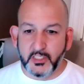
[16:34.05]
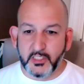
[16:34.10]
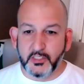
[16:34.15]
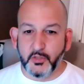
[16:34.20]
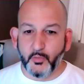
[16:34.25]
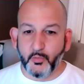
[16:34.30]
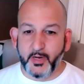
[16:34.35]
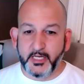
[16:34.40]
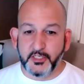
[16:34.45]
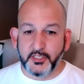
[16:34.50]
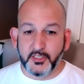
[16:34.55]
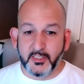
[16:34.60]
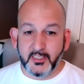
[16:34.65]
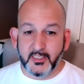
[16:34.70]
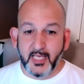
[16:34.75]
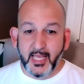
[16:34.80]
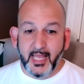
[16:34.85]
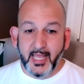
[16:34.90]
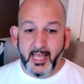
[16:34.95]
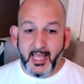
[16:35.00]

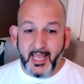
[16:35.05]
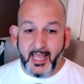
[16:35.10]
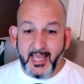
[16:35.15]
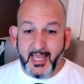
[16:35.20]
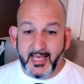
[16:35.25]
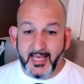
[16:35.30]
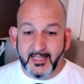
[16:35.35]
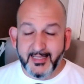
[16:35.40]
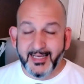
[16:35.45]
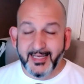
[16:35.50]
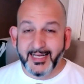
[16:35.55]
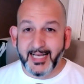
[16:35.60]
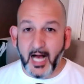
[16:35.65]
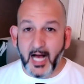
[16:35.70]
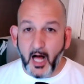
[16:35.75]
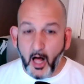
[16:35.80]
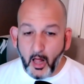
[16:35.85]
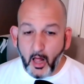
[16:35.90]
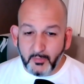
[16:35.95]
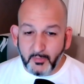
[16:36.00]
situations, and
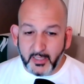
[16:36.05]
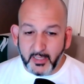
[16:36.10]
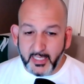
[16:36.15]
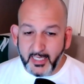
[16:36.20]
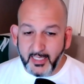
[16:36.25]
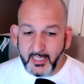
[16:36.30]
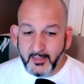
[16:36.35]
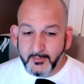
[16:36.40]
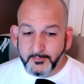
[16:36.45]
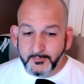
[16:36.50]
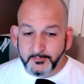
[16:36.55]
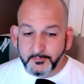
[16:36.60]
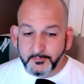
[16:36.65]
calmly